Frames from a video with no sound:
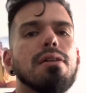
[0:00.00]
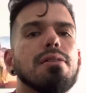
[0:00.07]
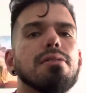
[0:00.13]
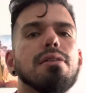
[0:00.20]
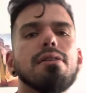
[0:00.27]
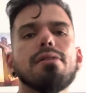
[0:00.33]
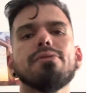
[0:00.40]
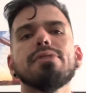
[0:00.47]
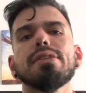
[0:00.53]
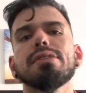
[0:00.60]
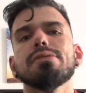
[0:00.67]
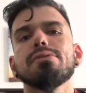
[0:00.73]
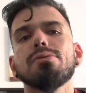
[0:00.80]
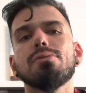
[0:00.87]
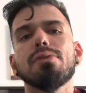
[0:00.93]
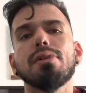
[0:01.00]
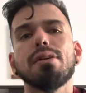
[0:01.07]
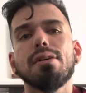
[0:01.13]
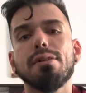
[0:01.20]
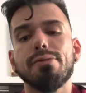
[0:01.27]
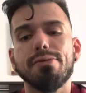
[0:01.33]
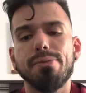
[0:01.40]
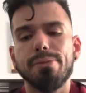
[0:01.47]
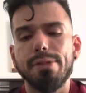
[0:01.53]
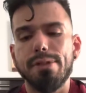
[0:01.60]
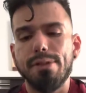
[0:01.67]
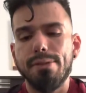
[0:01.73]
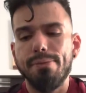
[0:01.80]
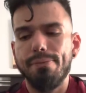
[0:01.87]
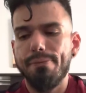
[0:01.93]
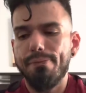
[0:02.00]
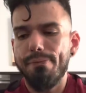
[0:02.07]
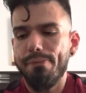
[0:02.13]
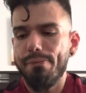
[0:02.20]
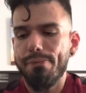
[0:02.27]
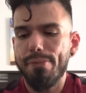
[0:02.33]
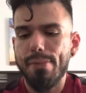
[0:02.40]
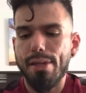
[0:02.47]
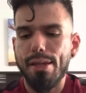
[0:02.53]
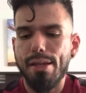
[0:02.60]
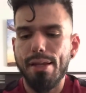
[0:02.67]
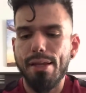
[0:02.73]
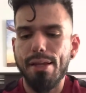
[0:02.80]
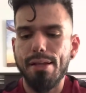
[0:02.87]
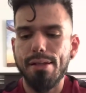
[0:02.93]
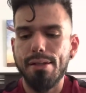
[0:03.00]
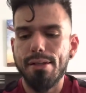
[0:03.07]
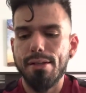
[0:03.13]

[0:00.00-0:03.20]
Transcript: a lot of things to work on from there. And